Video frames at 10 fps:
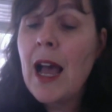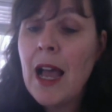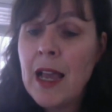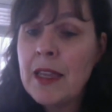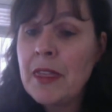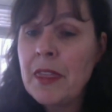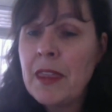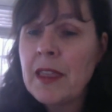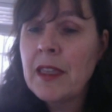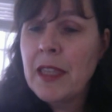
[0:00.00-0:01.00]
I
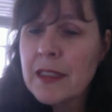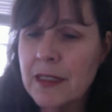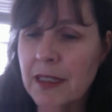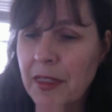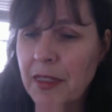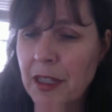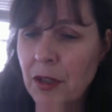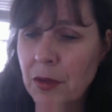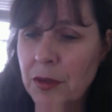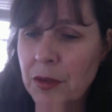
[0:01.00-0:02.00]
think
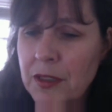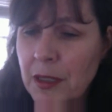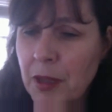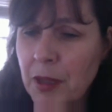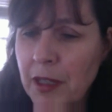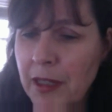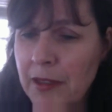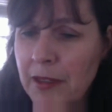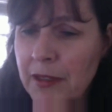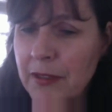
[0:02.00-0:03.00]
Jose
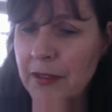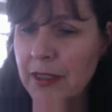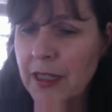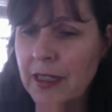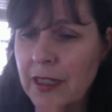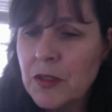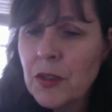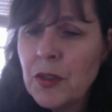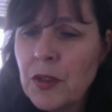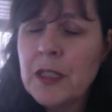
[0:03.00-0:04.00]
Maria, that's your
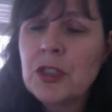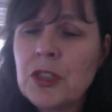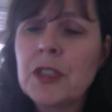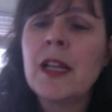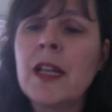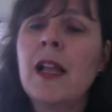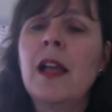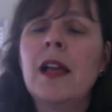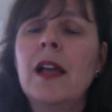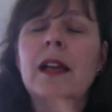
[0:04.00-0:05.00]
question.
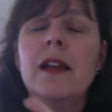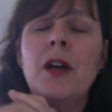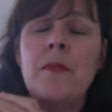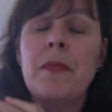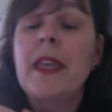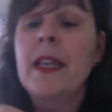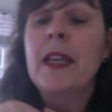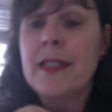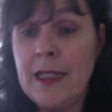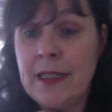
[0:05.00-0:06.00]

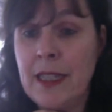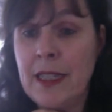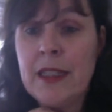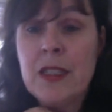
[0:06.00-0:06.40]
Exactly.